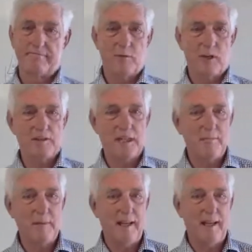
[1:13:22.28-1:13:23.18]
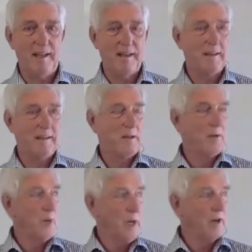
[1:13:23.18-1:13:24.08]
What does that mean?
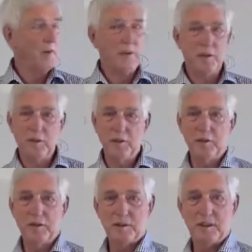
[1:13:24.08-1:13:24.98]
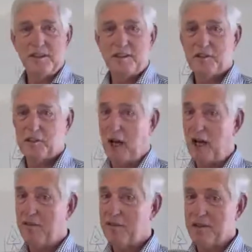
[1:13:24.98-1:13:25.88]
Well, you use
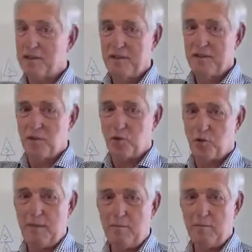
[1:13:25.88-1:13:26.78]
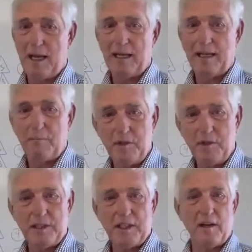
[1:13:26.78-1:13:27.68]
soft, dreamlike
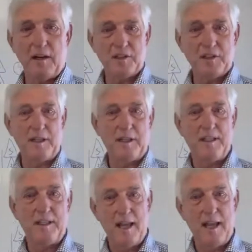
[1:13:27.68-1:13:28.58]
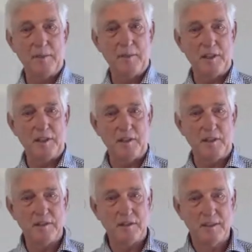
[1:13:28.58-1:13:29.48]
music on some of the yin
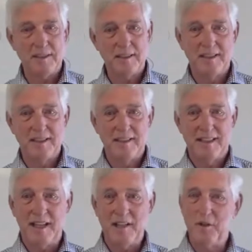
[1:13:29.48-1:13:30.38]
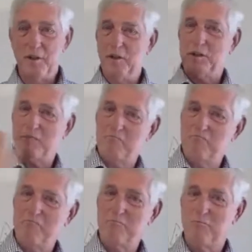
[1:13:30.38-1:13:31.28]
positions, and you use
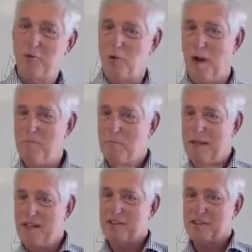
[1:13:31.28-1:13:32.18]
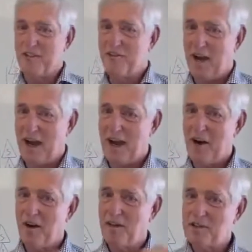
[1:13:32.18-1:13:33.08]
drum beats and
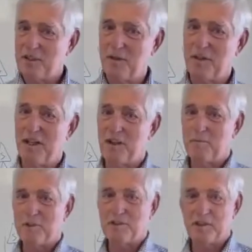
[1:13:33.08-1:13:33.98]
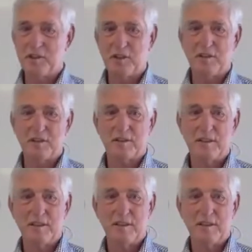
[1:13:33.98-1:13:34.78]
fire on some of the other positions,